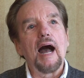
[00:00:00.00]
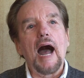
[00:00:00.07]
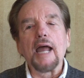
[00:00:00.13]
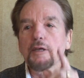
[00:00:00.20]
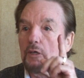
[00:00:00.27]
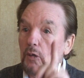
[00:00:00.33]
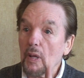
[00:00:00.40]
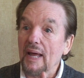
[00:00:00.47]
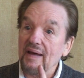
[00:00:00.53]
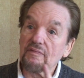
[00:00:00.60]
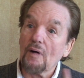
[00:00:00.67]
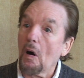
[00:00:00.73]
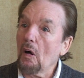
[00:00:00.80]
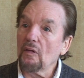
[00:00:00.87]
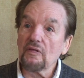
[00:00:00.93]
You'll have
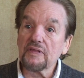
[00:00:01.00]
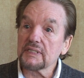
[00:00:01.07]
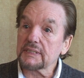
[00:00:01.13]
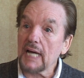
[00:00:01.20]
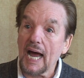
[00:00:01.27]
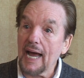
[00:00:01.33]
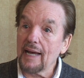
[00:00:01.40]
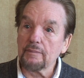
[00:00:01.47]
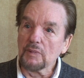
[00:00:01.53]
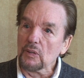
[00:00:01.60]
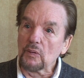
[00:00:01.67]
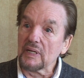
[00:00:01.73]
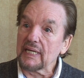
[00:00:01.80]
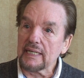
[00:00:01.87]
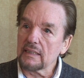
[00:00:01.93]
all the time you
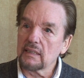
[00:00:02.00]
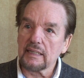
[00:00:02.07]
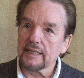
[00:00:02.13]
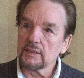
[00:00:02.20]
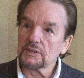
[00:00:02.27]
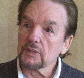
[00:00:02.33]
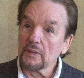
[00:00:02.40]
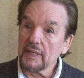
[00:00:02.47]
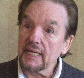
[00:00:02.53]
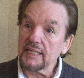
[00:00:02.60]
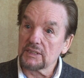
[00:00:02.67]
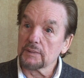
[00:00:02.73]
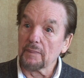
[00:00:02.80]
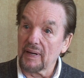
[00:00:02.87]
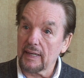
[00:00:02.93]
need to get your
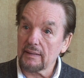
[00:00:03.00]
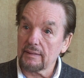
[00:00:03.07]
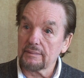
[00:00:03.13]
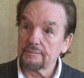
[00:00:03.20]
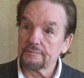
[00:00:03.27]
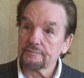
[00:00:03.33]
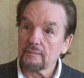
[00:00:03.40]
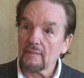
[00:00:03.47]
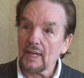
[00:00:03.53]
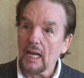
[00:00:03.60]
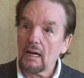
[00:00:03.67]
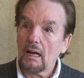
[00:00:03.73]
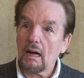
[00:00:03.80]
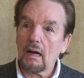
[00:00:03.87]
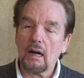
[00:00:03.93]
needs met.
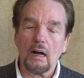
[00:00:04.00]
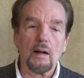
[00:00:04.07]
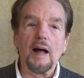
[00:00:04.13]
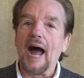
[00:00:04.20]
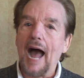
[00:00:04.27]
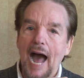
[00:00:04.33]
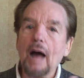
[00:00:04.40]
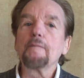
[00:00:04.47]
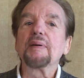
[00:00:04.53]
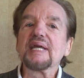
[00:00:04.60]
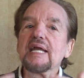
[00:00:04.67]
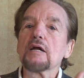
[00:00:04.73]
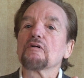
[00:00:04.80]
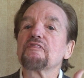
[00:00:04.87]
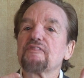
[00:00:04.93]
I'll be
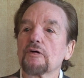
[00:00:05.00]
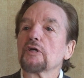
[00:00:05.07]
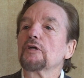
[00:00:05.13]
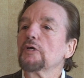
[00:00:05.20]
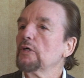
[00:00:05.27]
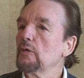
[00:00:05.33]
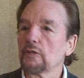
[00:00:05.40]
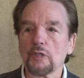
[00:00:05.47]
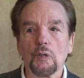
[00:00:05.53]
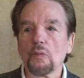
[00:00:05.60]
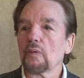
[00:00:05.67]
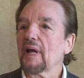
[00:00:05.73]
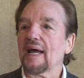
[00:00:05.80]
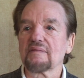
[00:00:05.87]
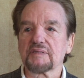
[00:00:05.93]
here for you. You
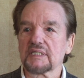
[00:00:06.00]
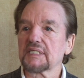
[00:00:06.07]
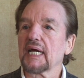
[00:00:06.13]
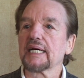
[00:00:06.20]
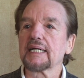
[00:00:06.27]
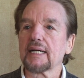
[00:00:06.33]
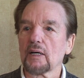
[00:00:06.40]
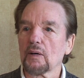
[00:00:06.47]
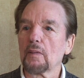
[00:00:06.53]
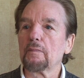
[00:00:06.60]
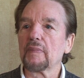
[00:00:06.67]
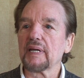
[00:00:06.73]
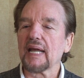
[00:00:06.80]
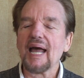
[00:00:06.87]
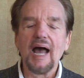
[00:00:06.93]
won't have to take care of
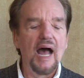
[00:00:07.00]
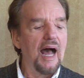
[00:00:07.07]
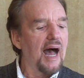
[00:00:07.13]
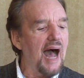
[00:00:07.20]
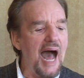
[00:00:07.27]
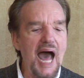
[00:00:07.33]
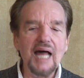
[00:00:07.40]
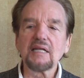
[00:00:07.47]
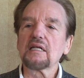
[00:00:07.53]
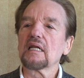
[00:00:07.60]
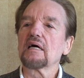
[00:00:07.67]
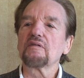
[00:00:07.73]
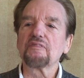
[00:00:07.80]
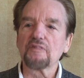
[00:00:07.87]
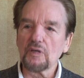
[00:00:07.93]
me. I
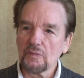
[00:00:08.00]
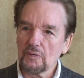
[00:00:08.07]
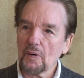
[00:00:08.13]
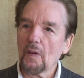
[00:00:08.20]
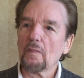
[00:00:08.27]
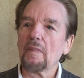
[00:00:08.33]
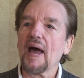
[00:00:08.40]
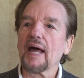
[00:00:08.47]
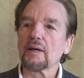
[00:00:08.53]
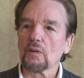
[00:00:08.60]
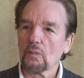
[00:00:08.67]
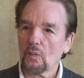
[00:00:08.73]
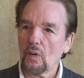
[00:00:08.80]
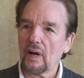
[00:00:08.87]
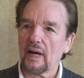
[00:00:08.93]
love you no matter
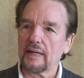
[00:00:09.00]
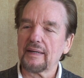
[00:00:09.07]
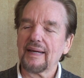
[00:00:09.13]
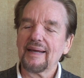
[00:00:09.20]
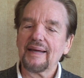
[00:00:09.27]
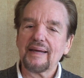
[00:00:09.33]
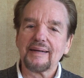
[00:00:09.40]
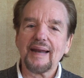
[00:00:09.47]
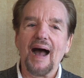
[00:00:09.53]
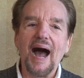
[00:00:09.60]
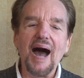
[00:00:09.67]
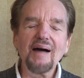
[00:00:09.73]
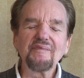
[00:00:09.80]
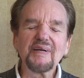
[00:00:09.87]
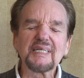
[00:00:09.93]
what. Now,
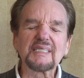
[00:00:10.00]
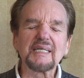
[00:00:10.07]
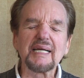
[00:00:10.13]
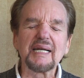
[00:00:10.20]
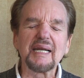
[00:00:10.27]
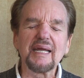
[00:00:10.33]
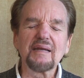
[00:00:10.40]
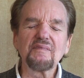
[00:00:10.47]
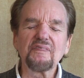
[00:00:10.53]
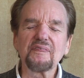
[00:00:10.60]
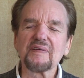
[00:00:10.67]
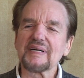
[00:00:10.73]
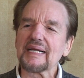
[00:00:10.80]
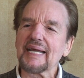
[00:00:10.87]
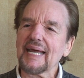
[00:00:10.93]
obviously, an
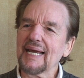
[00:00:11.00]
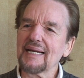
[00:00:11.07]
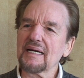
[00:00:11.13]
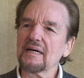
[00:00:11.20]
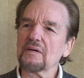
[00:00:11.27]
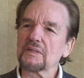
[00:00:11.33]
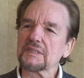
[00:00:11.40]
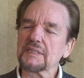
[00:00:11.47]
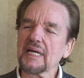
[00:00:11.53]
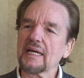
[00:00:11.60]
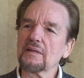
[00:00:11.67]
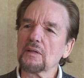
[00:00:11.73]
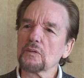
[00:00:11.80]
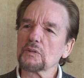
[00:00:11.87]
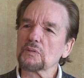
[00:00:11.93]
infant can't
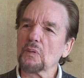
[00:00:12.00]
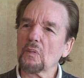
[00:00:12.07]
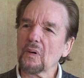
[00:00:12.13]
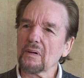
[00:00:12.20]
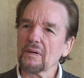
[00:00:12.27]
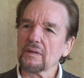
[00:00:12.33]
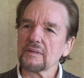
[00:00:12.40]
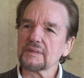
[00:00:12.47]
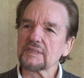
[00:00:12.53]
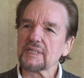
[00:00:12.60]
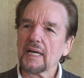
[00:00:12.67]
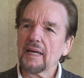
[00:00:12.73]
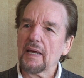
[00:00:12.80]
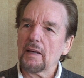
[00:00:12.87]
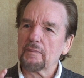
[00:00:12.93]
understand those words,
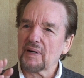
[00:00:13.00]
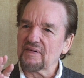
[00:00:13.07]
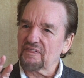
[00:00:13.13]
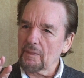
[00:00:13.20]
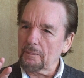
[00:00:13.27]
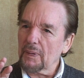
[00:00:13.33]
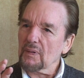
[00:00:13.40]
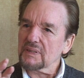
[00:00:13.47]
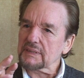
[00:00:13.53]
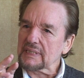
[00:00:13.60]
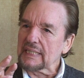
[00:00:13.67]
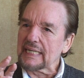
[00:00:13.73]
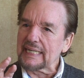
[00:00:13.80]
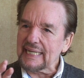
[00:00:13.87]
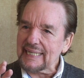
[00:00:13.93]
but if a
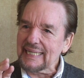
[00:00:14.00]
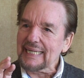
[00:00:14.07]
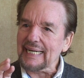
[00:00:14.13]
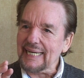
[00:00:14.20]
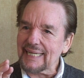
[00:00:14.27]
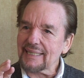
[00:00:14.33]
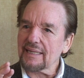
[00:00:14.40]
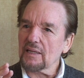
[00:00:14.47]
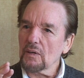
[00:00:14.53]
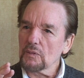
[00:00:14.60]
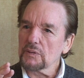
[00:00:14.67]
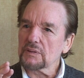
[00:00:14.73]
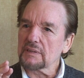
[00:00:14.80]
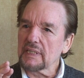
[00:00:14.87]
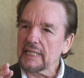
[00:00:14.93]
person didn't get
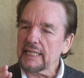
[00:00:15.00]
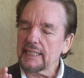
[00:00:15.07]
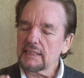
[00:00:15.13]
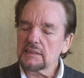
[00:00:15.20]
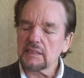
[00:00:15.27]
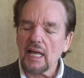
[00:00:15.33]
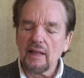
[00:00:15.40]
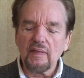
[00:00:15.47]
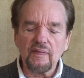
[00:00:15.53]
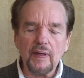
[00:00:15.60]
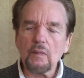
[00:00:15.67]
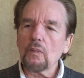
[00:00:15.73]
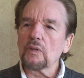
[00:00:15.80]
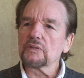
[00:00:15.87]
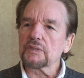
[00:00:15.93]
those needs,
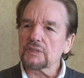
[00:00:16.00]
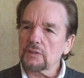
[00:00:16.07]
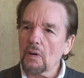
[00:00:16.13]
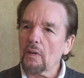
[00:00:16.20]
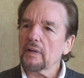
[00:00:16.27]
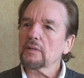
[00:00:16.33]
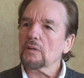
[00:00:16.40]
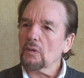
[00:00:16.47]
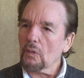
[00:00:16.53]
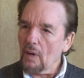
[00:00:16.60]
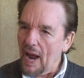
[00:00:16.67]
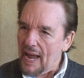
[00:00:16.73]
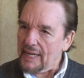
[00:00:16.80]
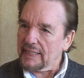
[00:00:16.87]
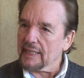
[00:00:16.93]
they will start
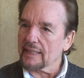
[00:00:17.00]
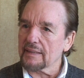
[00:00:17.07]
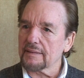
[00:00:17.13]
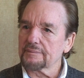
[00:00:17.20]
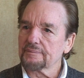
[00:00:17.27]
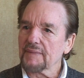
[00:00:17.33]
crying.